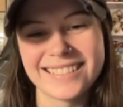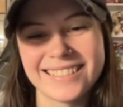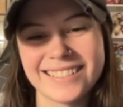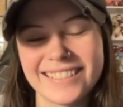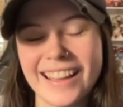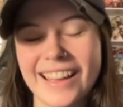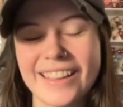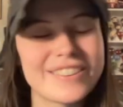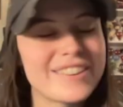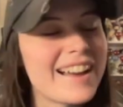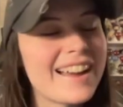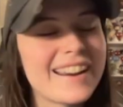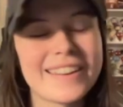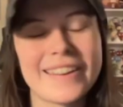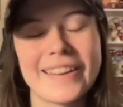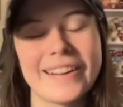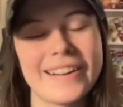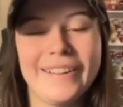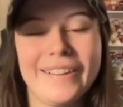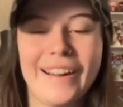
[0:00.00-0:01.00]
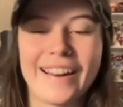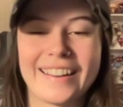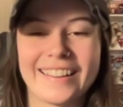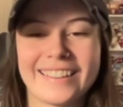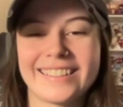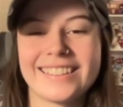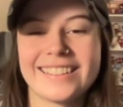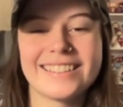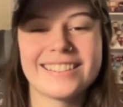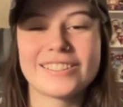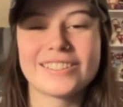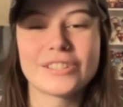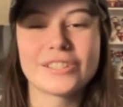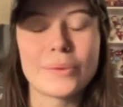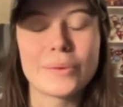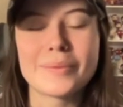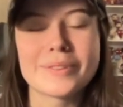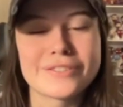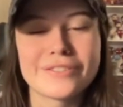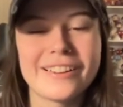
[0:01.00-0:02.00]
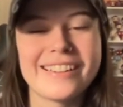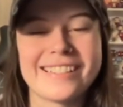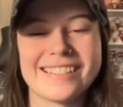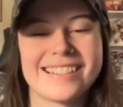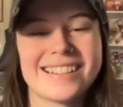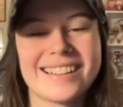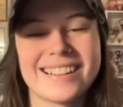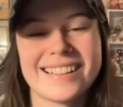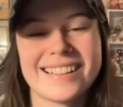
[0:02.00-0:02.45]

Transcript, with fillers: Yeah, you got to get in on it. It's so exactly. much fun.